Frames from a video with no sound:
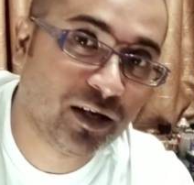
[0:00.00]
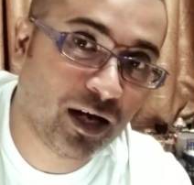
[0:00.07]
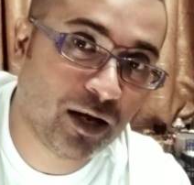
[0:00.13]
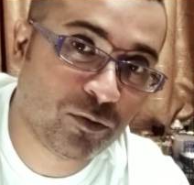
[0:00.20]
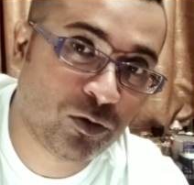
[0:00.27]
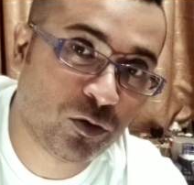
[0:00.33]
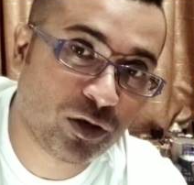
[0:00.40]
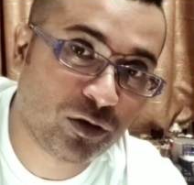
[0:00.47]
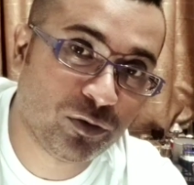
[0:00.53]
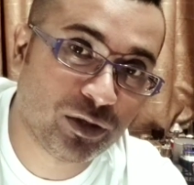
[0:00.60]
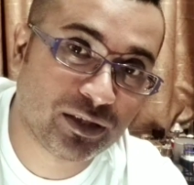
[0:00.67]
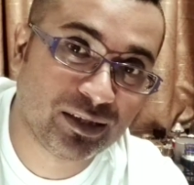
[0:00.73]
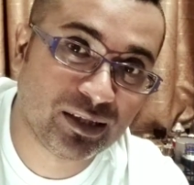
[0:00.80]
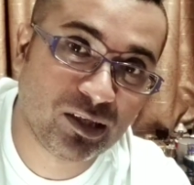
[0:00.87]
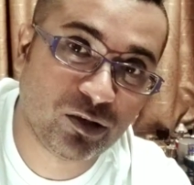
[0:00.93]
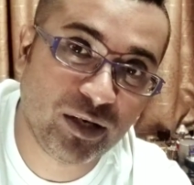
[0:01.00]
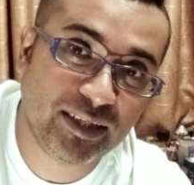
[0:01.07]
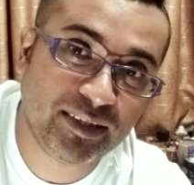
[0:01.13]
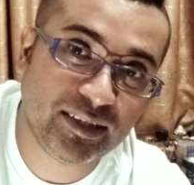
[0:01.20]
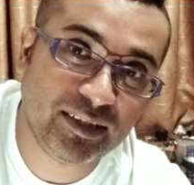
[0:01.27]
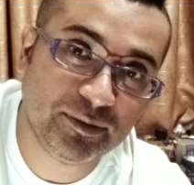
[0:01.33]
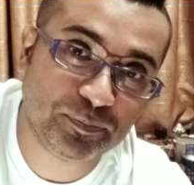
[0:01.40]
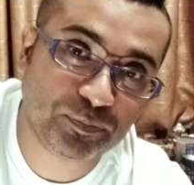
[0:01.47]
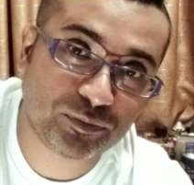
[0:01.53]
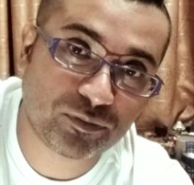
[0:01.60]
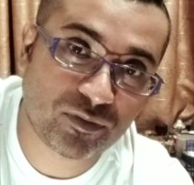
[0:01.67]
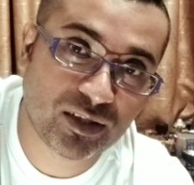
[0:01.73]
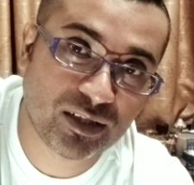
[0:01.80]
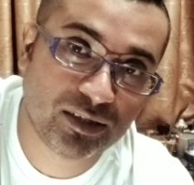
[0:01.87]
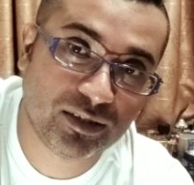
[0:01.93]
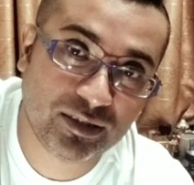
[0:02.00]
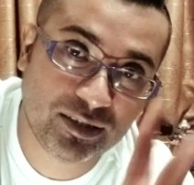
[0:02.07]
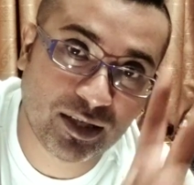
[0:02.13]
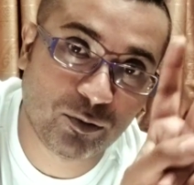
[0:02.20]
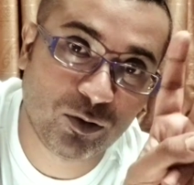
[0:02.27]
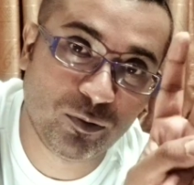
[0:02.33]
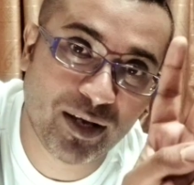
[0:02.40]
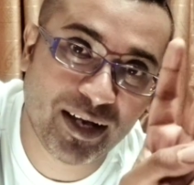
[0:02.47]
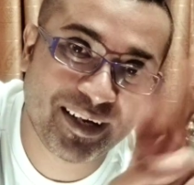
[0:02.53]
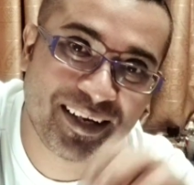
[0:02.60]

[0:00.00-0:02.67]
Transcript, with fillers: I'm going with green tea, double bag